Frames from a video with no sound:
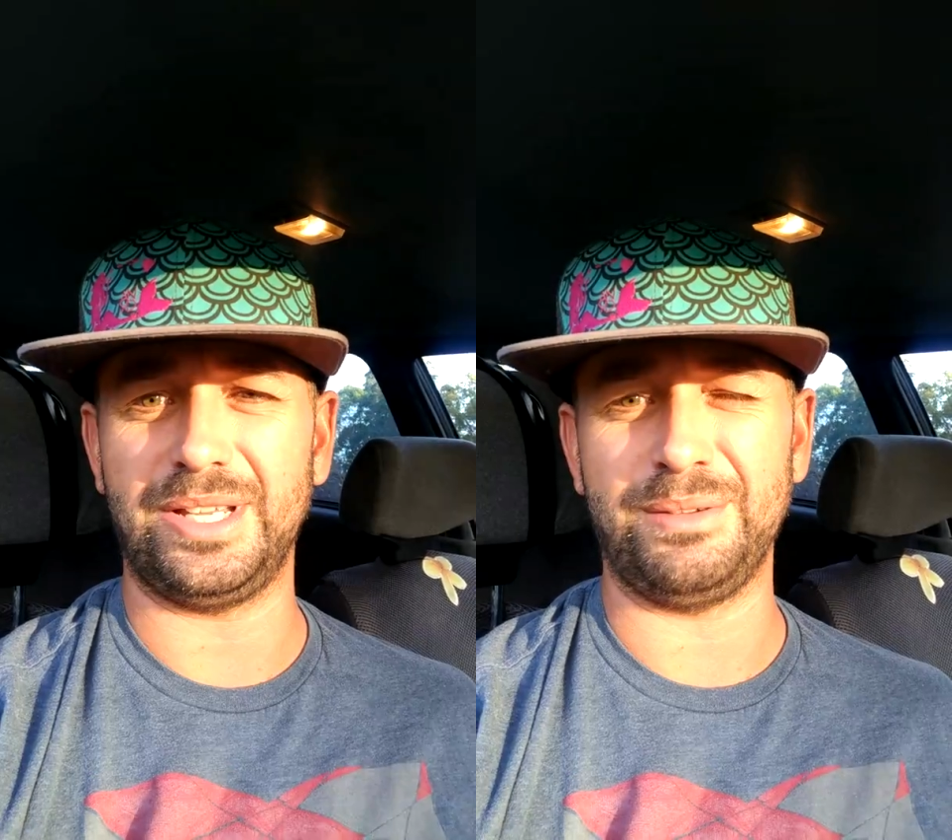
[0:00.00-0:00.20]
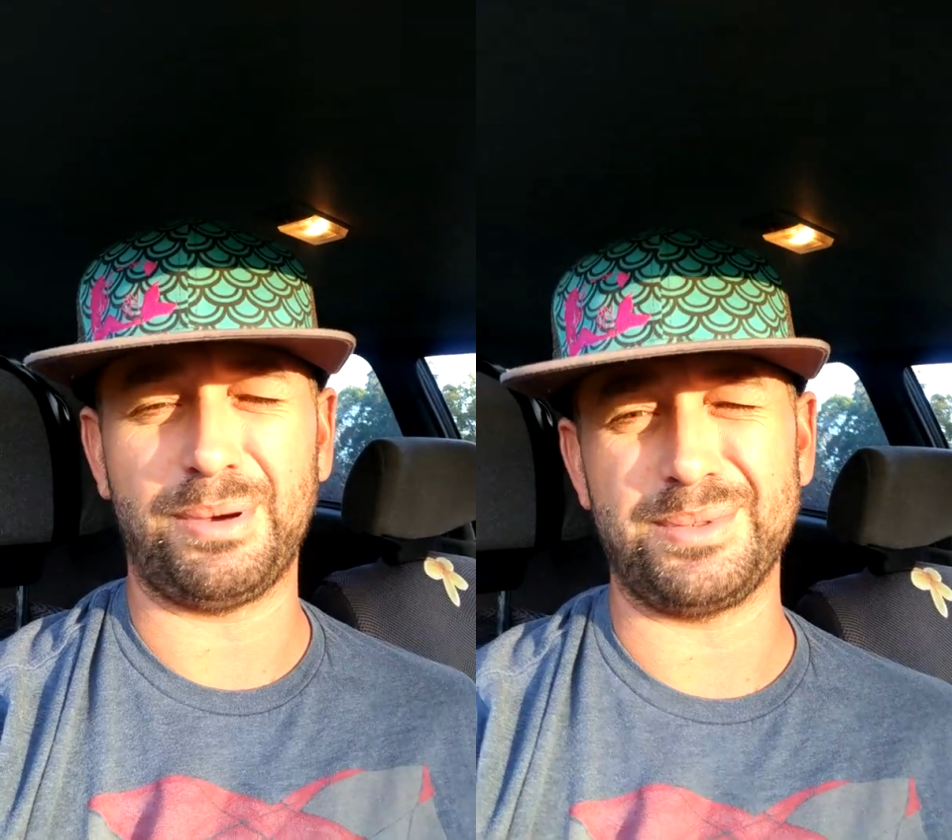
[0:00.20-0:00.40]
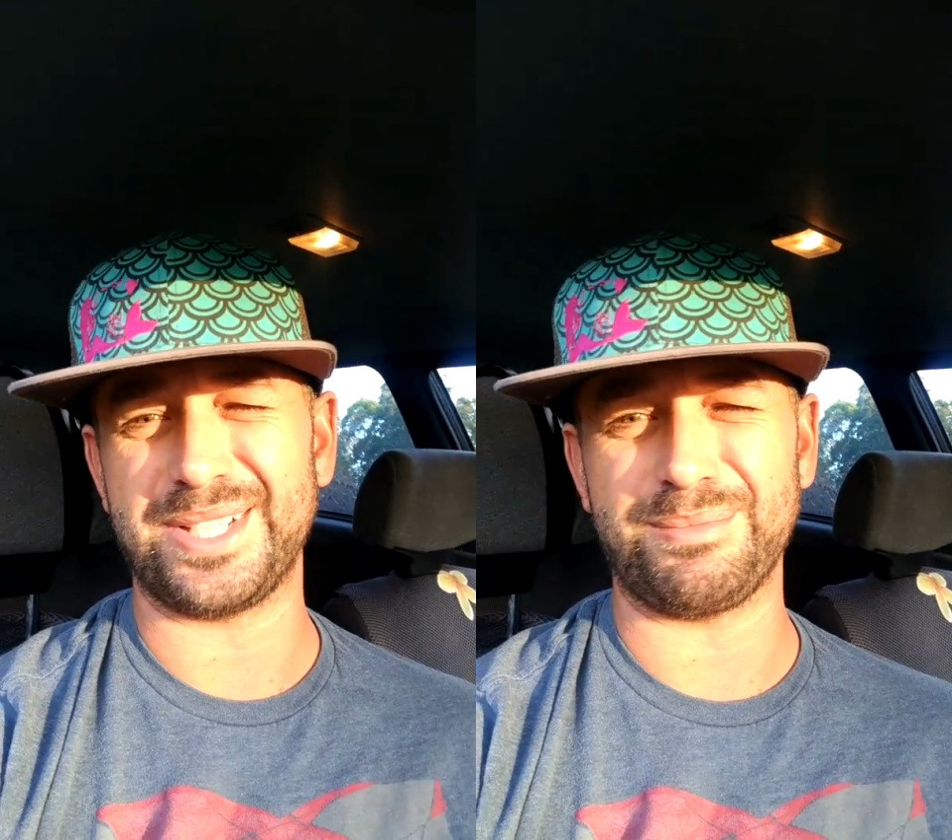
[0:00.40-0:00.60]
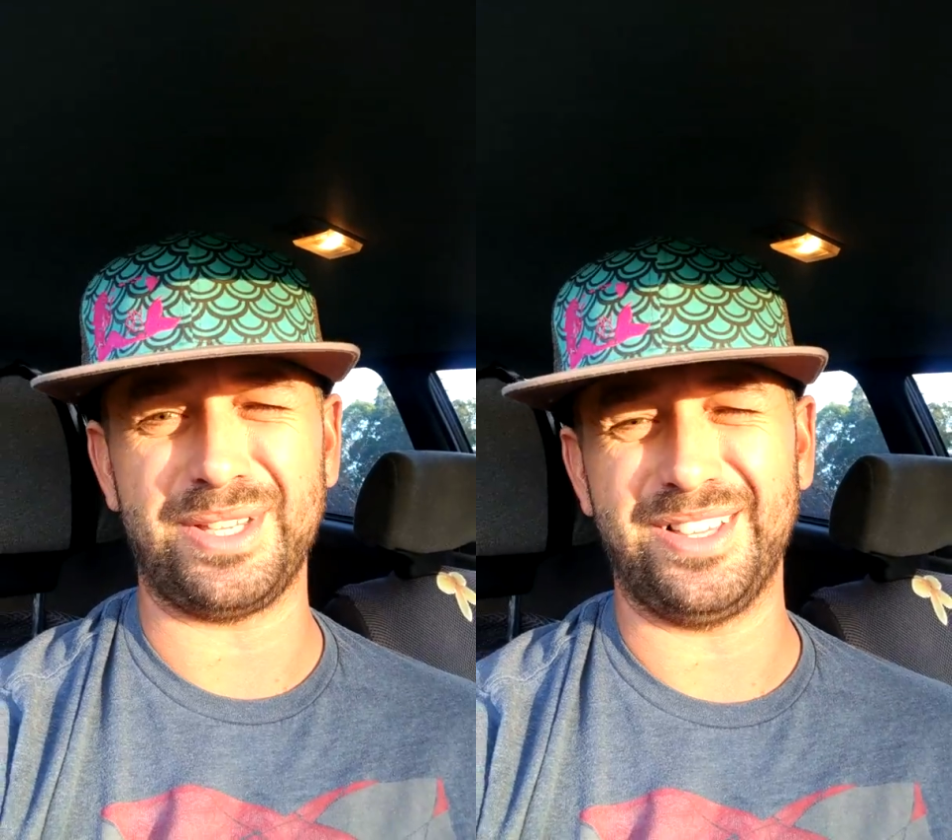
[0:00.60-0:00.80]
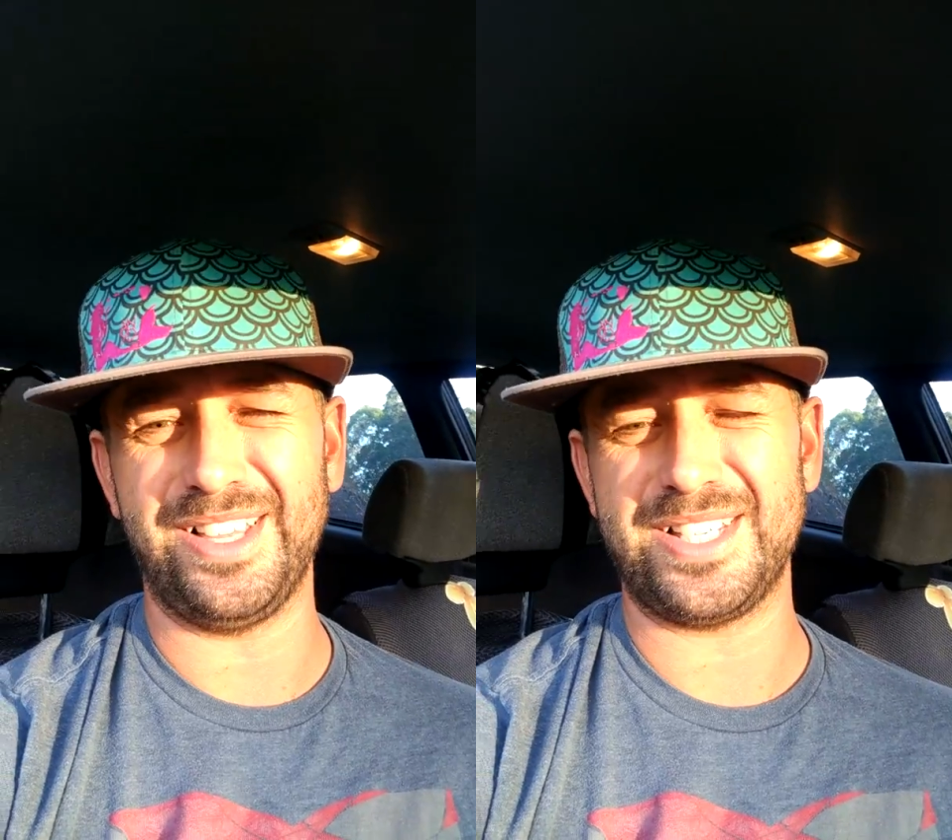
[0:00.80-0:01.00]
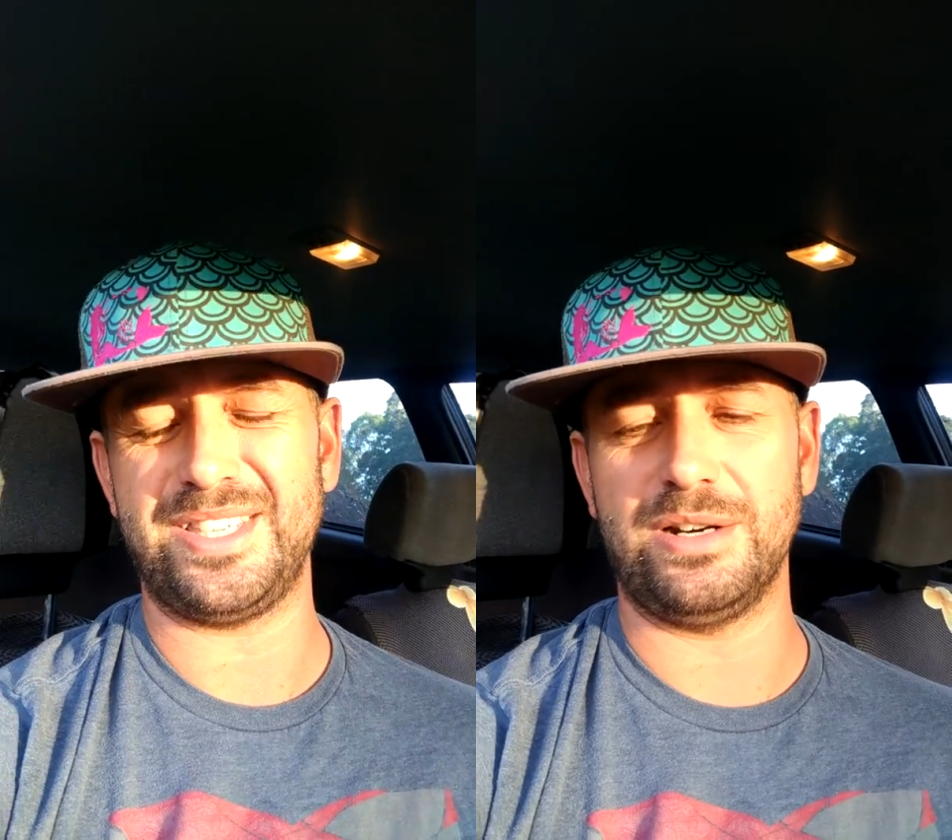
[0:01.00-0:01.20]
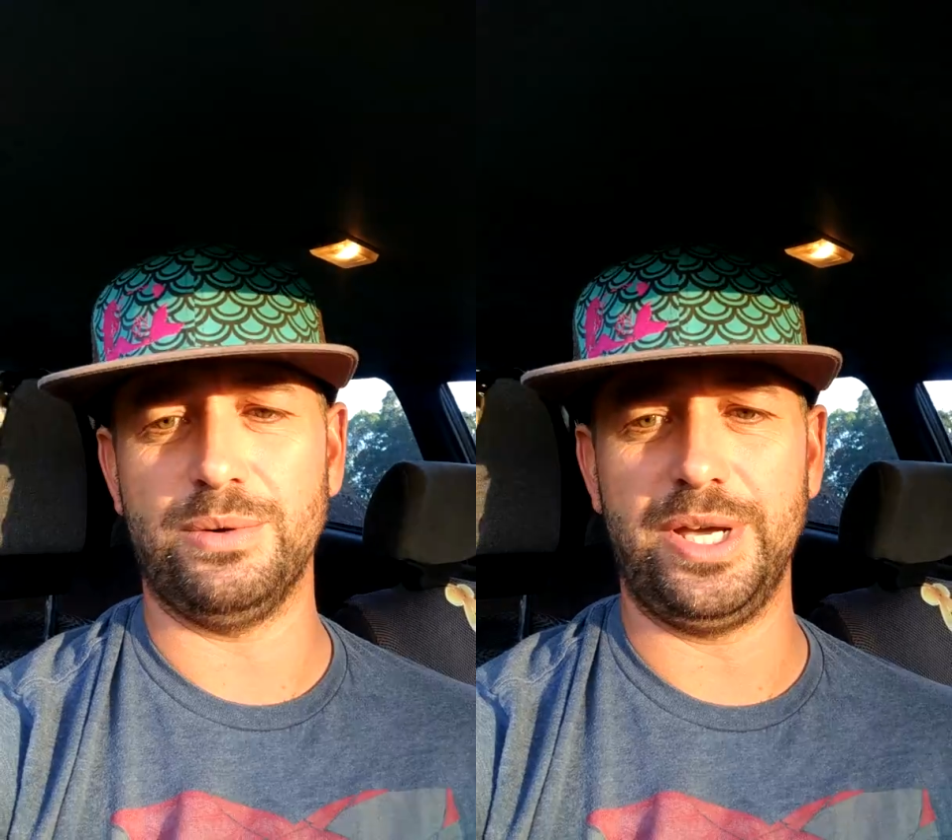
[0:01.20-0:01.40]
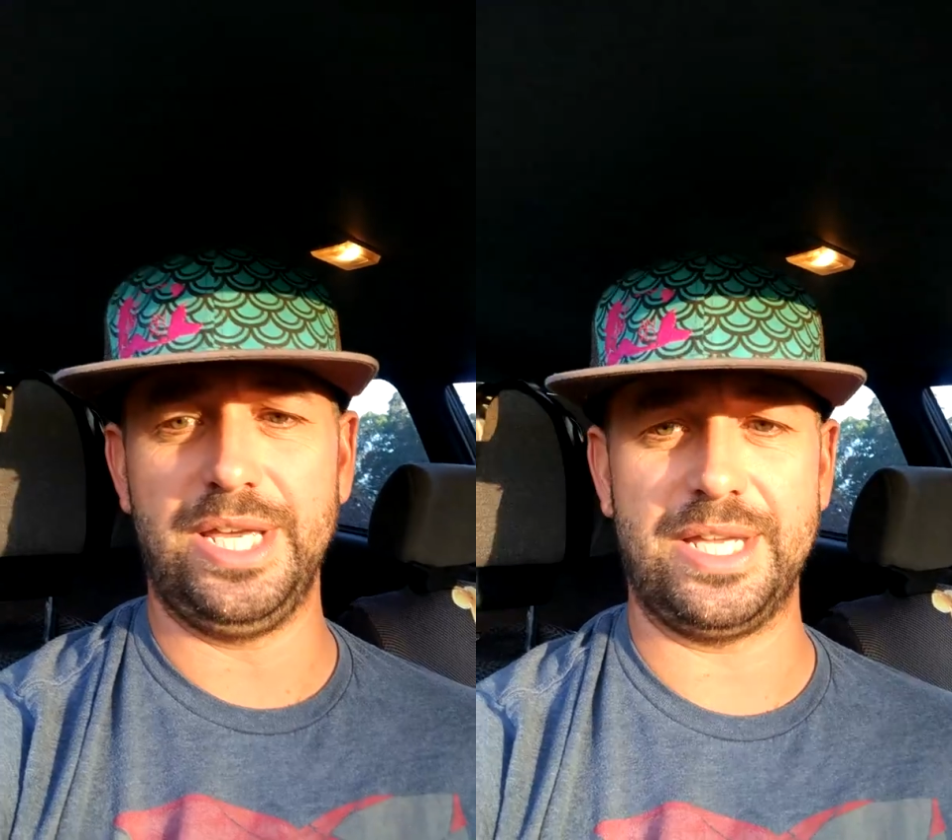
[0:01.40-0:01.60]
it'd probably take me less than a
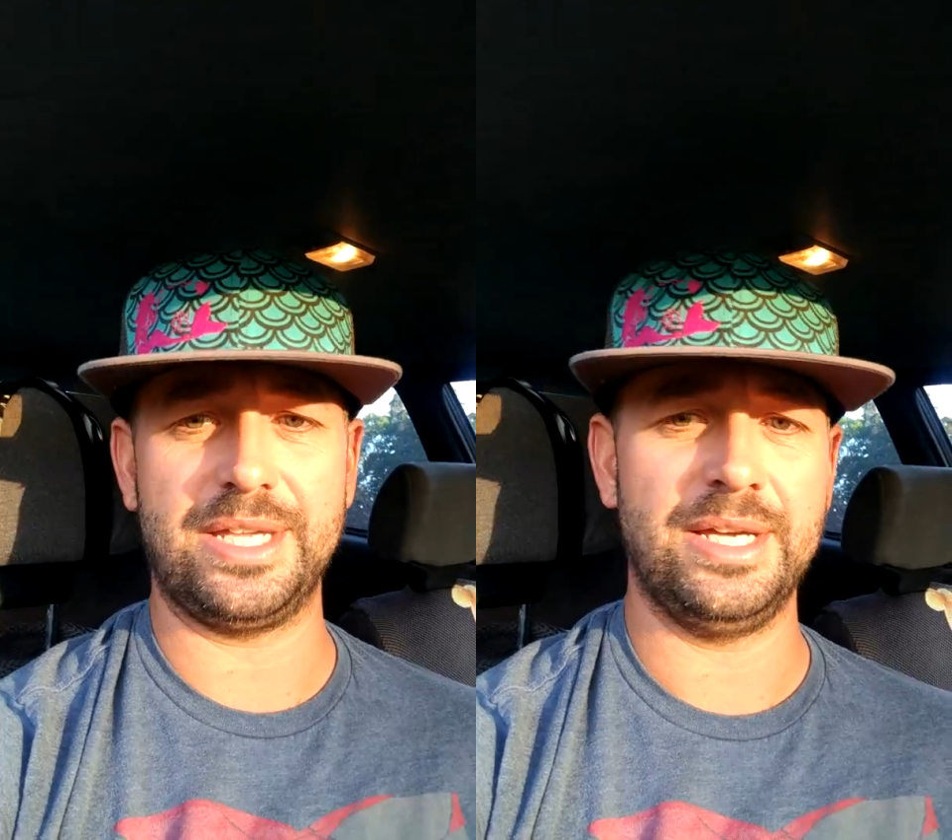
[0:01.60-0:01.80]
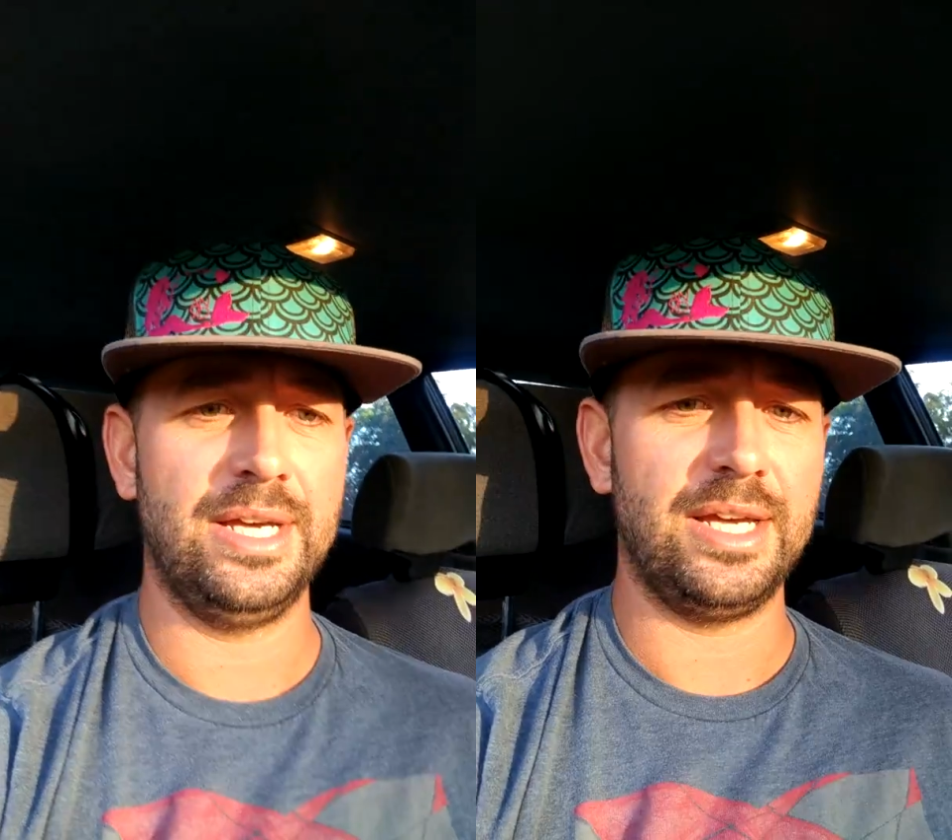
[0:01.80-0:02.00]
week.